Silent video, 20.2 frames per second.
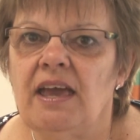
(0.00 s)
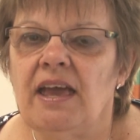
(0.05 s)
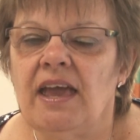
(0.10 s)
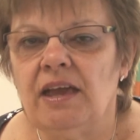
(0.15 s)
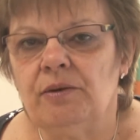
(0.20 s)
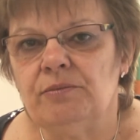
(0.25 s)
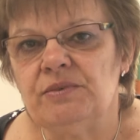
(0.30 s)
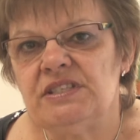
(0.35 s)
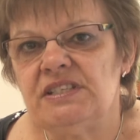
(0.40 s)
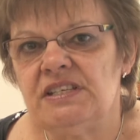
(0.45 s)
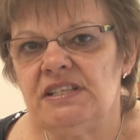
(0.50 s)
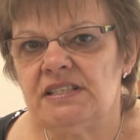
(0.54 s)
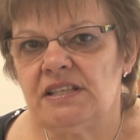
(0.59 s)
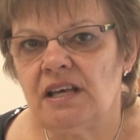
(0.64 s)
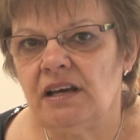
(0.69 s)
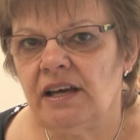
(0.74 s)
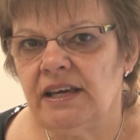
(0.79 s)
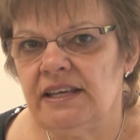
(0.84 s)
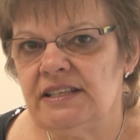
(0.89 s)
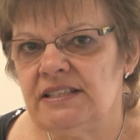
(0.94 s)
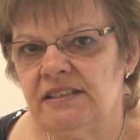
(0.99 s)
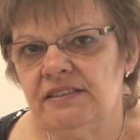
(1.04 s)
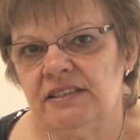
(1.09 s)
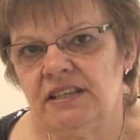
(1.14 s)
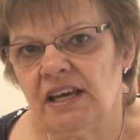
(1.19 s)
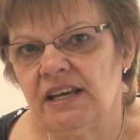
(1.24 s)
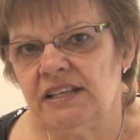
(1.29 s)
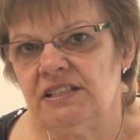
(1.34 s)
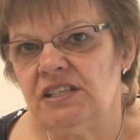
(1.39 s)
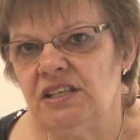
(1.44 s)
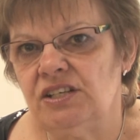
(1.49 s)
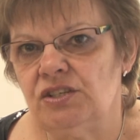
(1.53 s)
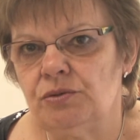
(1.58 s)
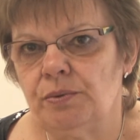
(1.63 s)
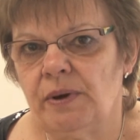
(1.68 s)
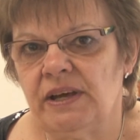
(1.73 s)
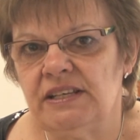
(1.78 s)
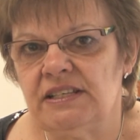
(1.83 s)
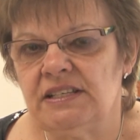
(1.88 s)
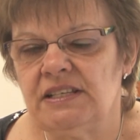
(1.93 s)
It was designed in the
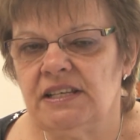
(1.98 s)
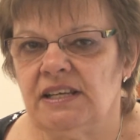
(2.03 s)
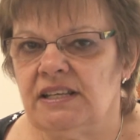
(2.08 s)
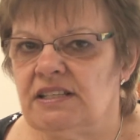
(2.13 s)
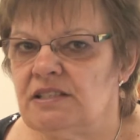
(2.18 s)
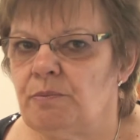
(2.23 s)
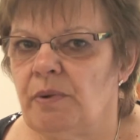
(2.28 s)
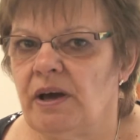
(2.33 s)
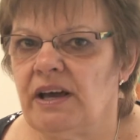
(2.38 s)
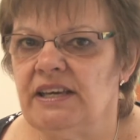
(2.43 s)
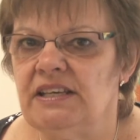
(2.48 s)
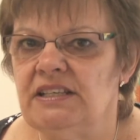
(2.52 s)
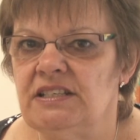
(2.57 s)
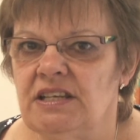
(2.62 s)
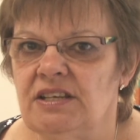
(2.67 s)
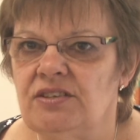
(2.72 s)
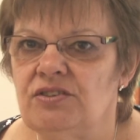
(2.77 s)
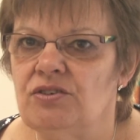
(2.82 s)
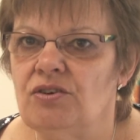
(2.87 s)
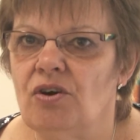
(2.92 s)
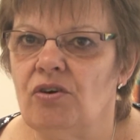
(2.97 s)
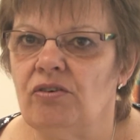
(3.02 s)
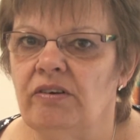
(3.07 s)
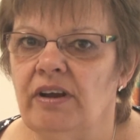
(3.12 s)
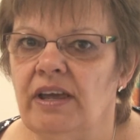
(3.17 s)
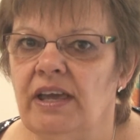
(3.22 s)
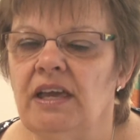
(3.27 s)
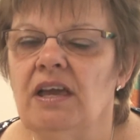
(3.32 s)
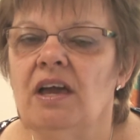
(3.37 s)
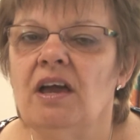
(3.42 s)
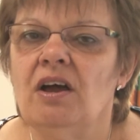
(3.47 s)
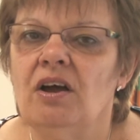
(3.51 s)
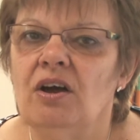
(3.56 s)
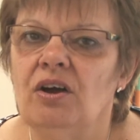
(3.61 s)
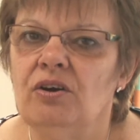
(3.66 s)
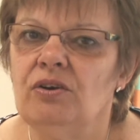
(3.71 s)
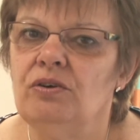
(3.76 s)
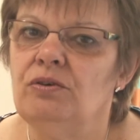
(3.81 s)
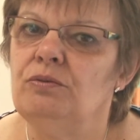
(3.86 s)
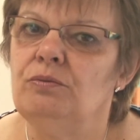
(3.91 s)
1920s by Edith Norrie,
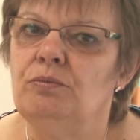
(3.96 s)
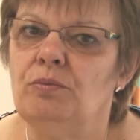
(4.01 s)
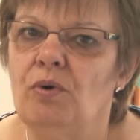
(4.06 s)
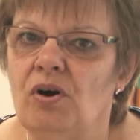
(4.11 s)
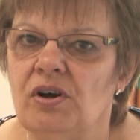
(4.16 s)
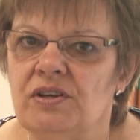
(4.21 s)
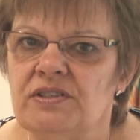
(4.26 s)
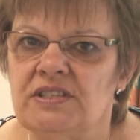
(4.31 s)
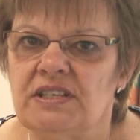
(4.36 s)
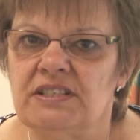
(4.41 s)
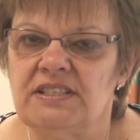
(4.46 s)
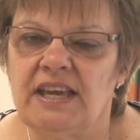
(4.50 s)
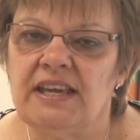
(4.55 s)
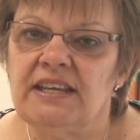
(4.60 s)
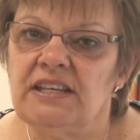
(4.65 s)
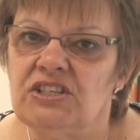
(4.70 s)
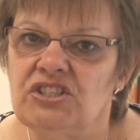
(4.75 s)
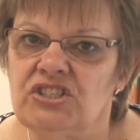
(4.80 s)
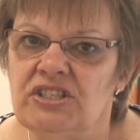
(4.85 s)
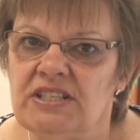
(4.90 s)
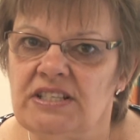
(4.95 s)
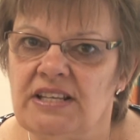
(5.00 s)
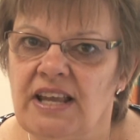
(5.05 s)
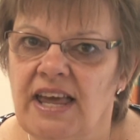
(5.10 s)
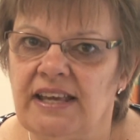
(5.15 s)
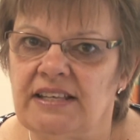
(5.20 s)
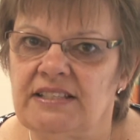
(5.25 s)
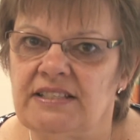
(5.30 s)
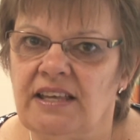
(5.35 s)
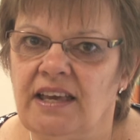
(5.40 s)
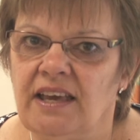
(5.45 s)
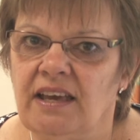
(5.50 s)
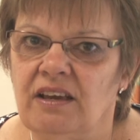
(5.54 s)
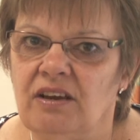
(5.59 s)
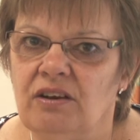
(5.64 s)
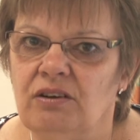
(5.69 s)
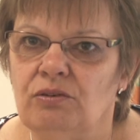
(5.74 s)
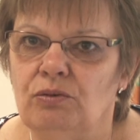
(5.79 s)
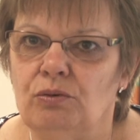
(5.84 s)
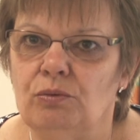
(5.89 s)
who was a Danish dyslexic,
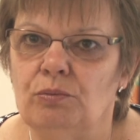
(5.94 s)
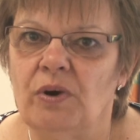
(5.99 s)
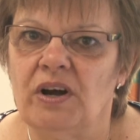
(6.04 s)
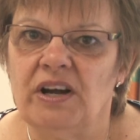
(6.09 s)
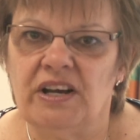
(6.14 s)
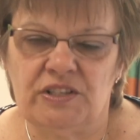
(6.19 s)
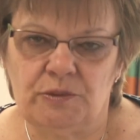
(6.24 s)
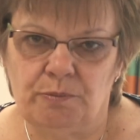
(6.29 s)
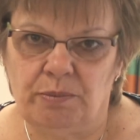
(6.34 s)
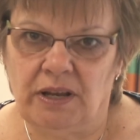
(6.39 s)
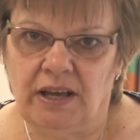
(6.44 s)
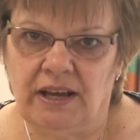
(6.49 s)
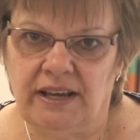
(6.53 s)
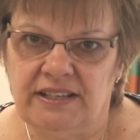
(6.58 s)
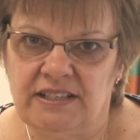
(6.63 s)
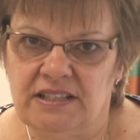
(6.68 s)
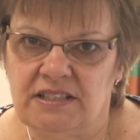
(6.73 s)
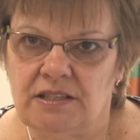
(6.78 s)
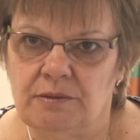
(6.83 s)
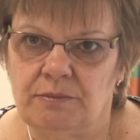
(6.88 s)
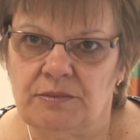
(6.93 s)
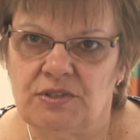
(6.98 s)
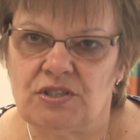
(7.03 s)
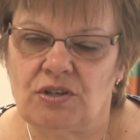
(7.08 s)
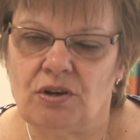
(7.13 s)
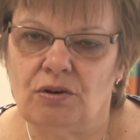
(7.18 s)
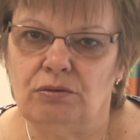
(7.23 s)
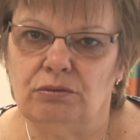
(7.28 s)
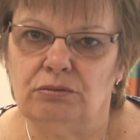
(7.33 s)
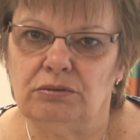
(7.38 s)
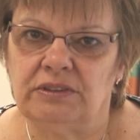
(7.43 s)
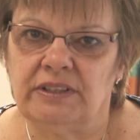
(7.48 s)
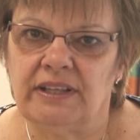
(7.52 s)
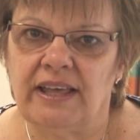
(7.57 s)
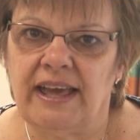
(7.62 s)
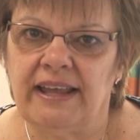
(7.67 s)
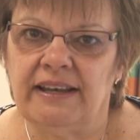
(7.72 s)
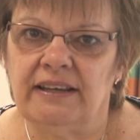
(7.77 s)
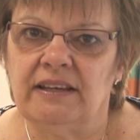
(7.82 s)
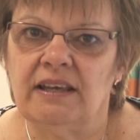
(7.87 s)
or word blind as it was called
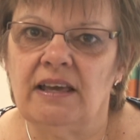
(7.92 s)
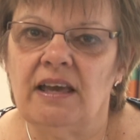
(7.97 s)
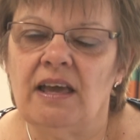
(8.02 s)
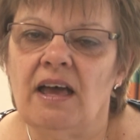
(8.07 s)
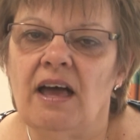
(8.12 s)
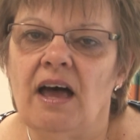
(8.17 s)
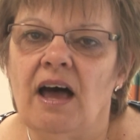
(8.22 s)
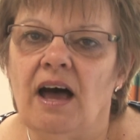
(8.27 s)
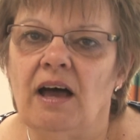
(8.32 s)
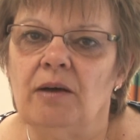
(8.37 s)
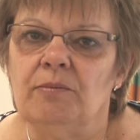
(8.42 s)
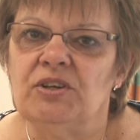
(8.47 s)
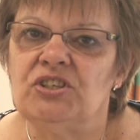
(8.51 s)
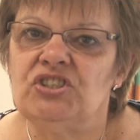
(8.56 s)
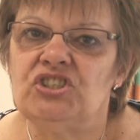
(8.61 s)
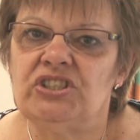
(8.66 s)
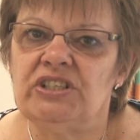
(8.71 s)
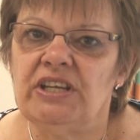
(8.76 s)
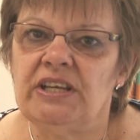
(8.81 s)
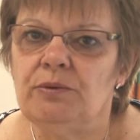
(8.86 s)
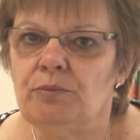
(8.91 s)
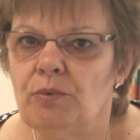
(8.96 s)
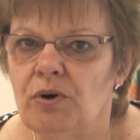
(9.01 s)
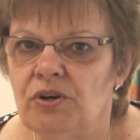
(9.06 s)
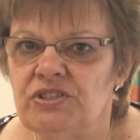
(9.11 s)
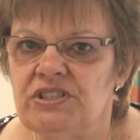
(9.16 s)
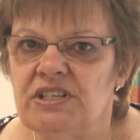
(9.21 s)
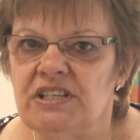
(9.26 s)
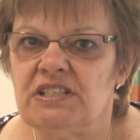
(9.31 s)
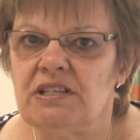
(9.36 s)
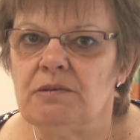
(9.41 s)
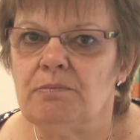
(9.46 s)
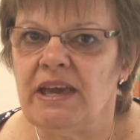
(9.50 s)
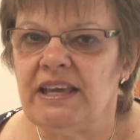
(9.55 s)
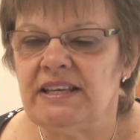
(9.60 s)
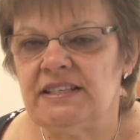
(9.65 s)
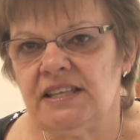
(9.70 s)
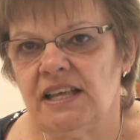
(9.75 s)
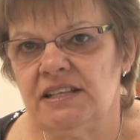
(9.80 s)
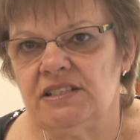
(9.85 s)
then, and she wanted to
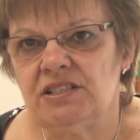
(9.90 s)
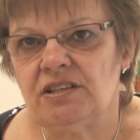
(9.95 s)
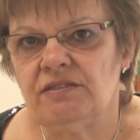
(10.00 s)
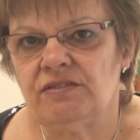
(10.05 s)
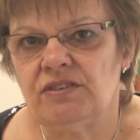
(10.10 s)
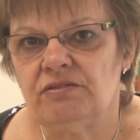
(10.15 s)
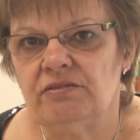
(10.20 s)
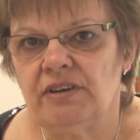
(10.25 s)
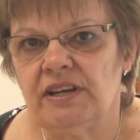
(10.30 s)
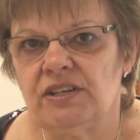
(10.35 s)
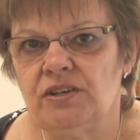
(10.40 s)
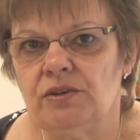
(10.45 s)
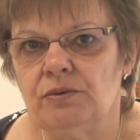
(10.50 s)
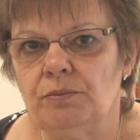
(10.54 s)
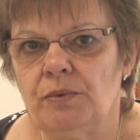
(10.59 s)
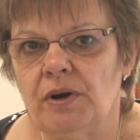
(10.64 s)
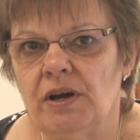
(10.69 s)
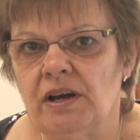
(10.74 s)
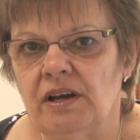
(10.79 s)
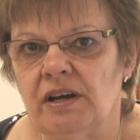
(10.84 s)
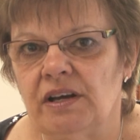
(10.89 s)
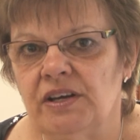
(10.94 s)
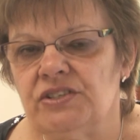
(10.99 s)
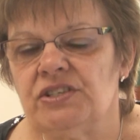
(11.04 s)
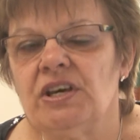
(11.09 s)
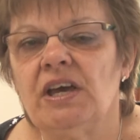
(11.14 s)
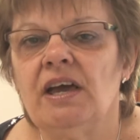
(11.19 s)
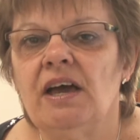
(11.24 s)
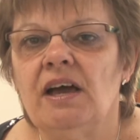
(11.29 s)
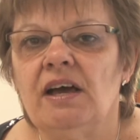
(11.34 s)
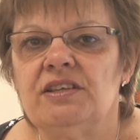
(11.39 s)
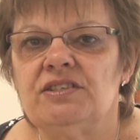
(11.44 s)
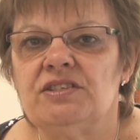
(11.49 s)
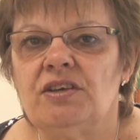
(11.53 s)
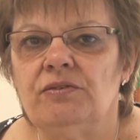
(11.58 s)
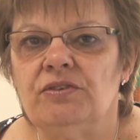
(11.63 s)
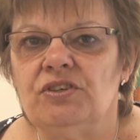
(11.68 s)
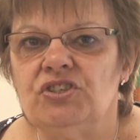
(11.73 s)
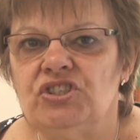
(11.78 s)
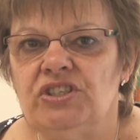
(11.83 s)
make sense of the written word so
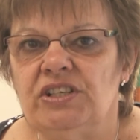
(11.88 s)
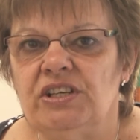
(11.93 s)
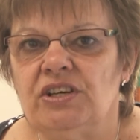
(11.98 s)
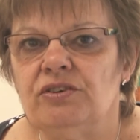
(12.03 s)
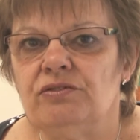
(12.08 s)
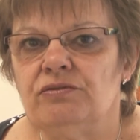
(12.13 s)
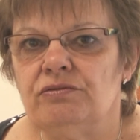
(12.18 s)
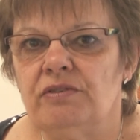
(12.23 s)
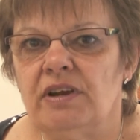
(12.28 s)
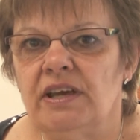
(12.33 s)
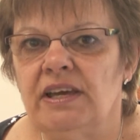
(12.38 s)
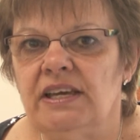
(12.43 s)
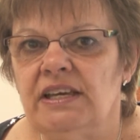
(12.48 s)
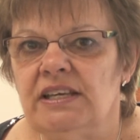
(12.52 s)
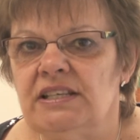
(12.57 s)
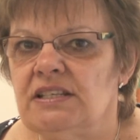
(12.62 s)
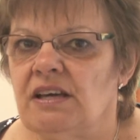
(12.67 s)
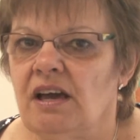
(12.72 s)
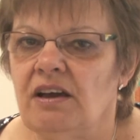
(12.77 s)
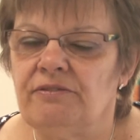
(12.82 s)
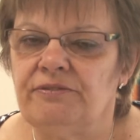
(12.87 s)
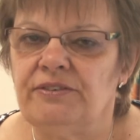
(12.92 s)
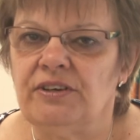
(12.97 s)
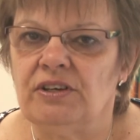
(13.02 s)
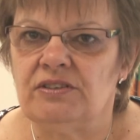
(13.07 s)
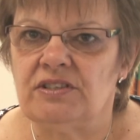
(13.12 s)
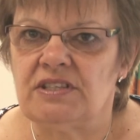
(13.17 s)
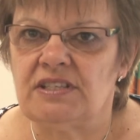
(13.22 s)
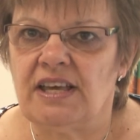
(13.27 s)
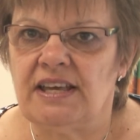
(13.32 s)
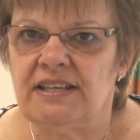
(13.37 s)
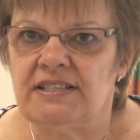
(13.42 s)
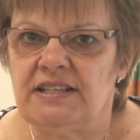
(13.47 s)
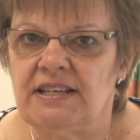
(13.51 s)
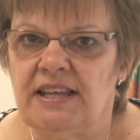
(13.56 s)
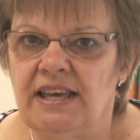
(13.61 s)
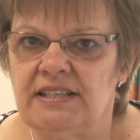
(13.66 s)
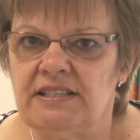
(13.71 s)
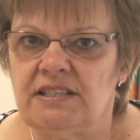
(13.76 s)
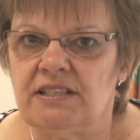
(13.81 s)
that she could read her fiancé's
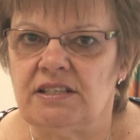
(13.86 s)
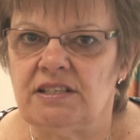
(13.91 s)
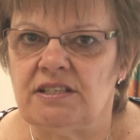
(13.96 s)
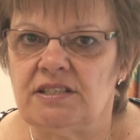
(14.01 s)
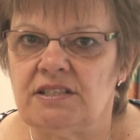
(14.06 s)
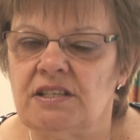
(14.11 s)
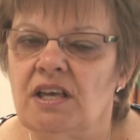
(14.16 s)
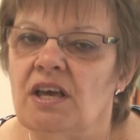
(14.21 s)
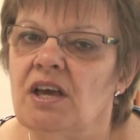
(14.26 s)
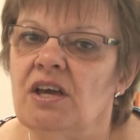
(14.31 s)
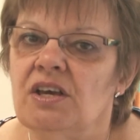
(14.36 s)
letters.